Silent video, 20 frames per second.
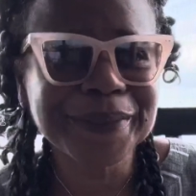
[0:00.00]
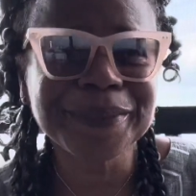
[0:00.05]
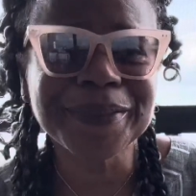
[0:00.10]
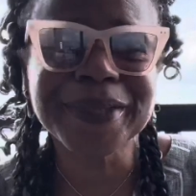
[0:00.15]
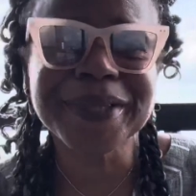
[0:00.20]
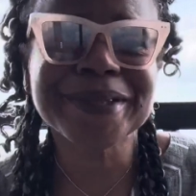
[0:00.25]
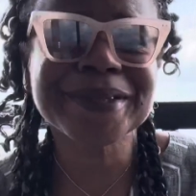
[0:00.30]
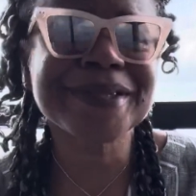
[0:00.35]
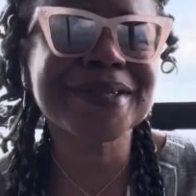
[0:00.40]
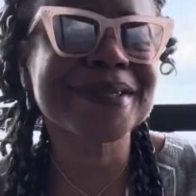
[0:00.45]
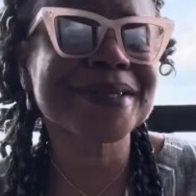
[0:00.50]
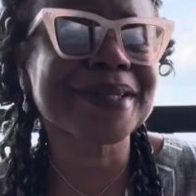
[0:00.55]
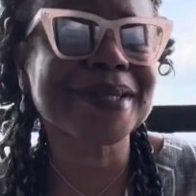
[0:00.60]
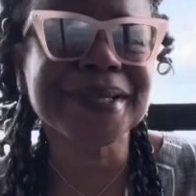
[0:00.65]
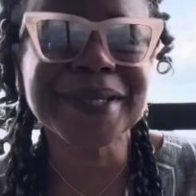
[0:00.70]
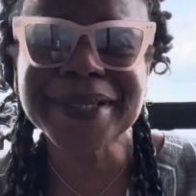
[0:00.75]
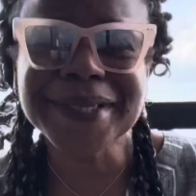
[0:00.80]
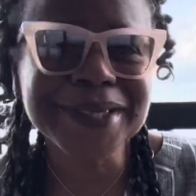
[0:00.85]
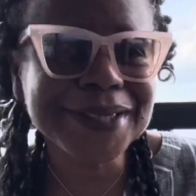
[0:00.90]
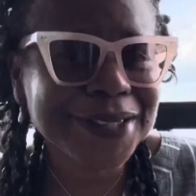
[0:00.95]
We're
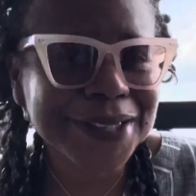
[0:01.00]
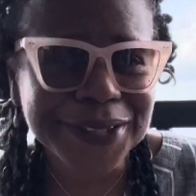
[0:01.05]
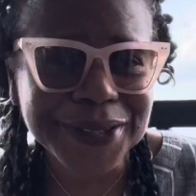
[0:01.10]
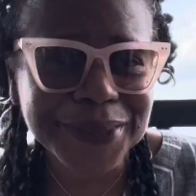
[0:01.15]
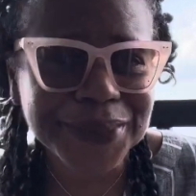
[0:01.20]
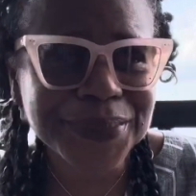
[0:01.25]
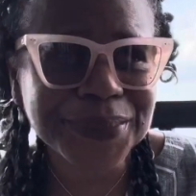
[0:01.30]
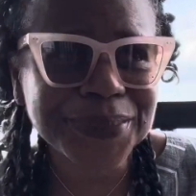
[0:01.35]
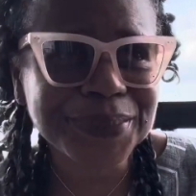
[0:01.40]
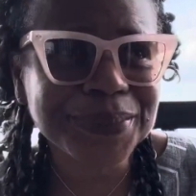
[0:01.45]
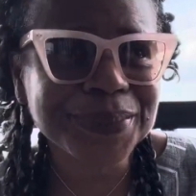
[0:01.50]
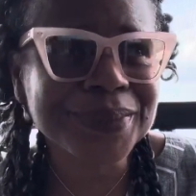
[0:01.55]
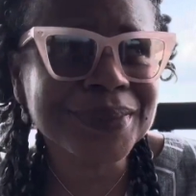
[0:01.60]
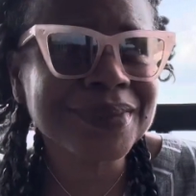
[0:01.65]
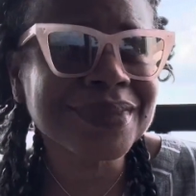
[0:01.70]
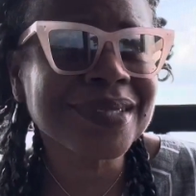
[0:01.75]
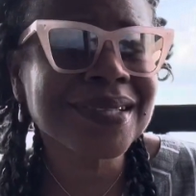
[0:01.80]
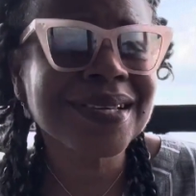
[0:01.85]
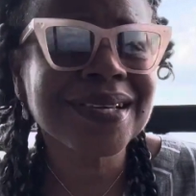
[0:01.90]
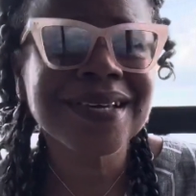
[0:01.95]
still in
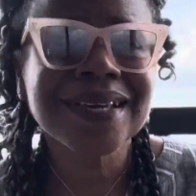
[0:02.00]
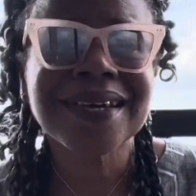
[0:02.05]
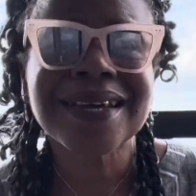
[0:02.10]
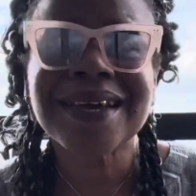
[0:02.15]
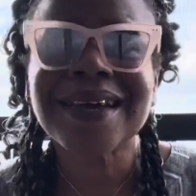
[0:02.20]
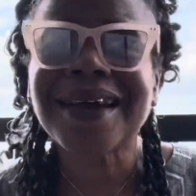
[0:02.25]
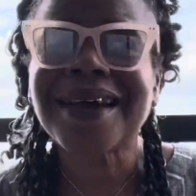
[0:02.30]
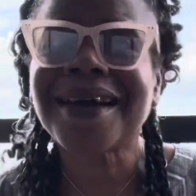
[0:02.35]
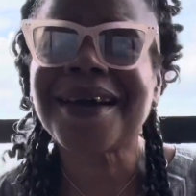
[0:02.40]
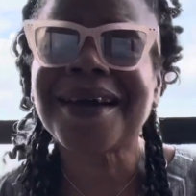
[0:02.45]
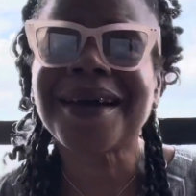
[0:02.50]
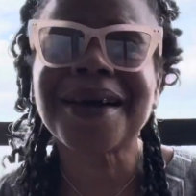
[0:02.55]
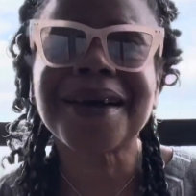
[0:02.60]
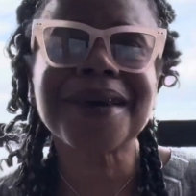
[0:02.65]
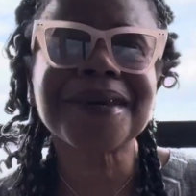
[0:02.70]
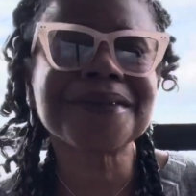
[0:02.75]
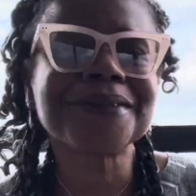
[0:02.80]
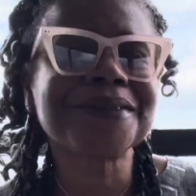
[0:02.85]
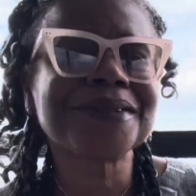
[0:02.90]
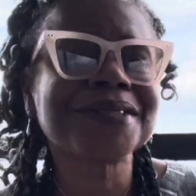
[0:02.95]
June.
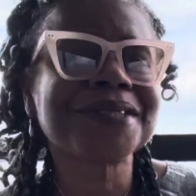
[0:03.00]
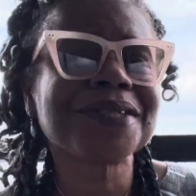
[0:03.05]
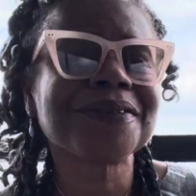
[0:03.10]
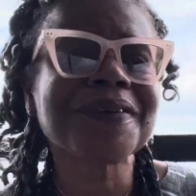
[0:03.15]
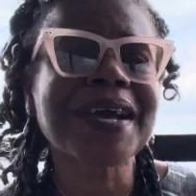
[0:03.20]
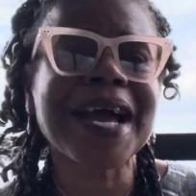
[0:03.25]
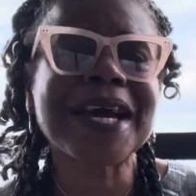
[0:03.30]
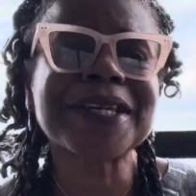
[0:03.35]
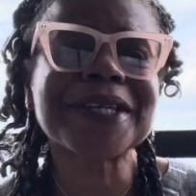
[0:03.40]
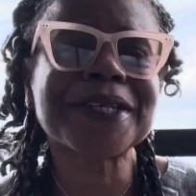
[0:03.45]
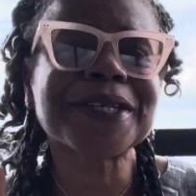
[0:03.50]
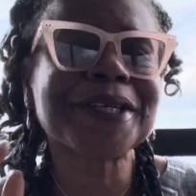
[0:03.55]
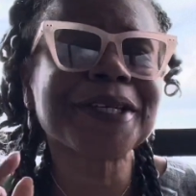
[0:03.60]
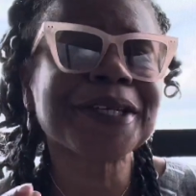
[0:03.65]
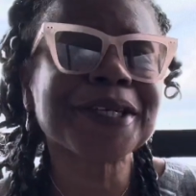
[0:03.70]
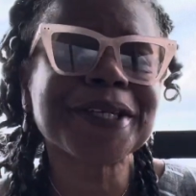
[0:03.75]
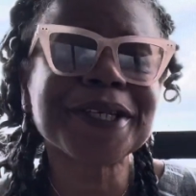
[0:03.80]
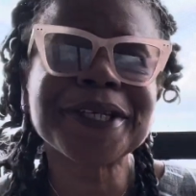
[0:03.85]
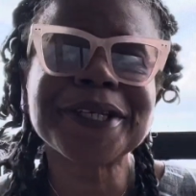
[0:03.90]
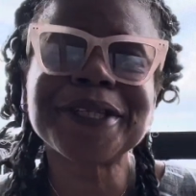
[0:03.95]
You still got a
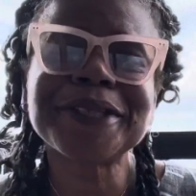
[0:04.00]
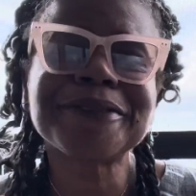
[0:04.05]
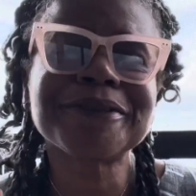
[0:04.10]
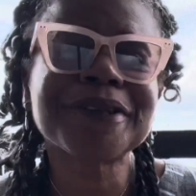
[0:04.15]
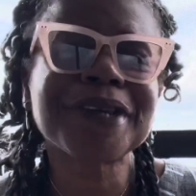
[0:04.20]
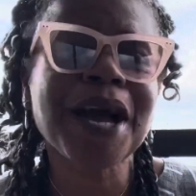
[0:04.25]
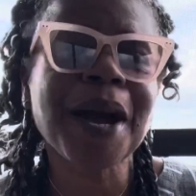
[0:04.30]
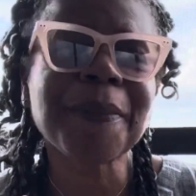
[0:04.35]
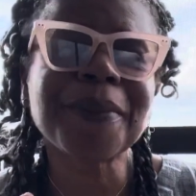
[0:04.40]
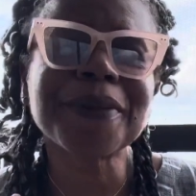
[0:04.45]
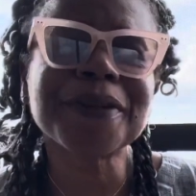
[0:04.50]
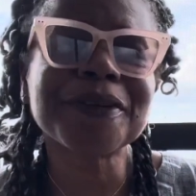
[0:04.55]
good couple